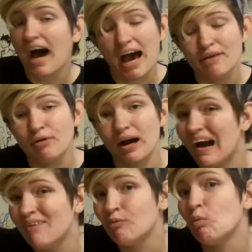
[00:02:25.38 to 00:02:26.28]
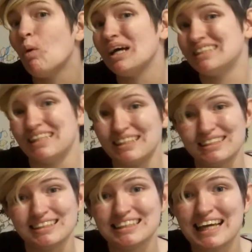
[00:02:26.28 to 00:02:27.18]
I I
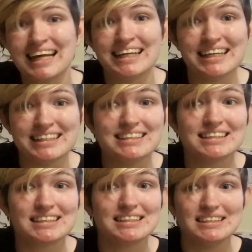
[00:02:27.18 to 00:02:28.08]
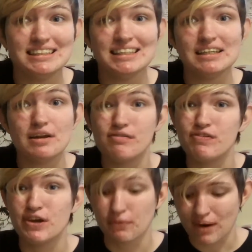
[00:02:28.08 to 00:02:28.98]
wasn't and it just didn't
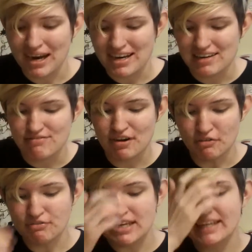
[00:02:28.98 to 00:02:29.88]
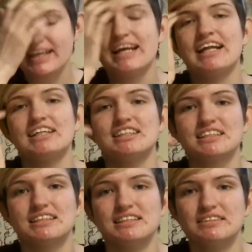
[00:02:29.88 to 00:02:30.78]
feel right and it felt fake and I just
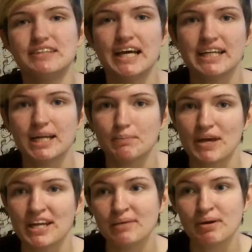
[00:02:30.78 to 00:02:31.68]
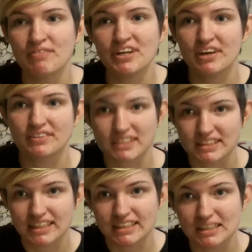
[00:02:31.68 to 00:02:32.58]
ended up hating my videos because
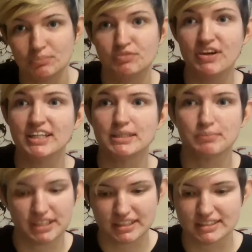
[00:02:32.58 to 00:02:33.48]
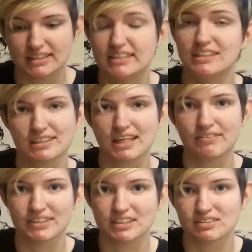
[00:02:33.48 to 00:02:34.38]
they seemed fake to me because just I
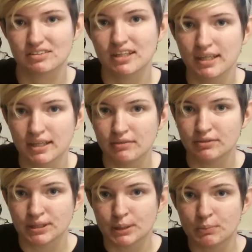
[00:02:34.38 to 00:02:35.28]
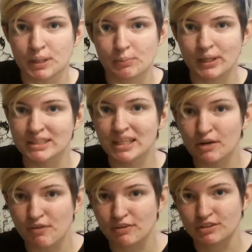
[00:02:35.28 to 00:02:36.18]
wasn't really being
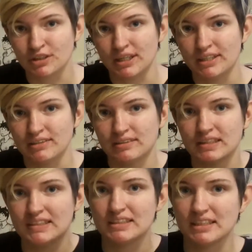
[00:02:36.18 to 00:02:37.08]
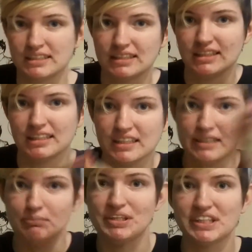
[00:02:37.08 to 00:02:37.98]
myself. I was trying to
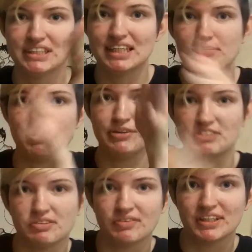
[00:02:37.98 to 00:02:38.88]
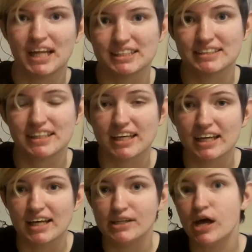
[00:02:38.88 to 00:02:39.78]
consistently be the same person when that's
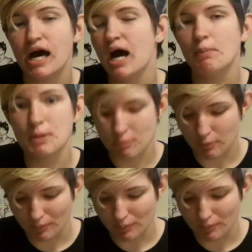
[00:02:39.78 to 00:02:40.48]
not how people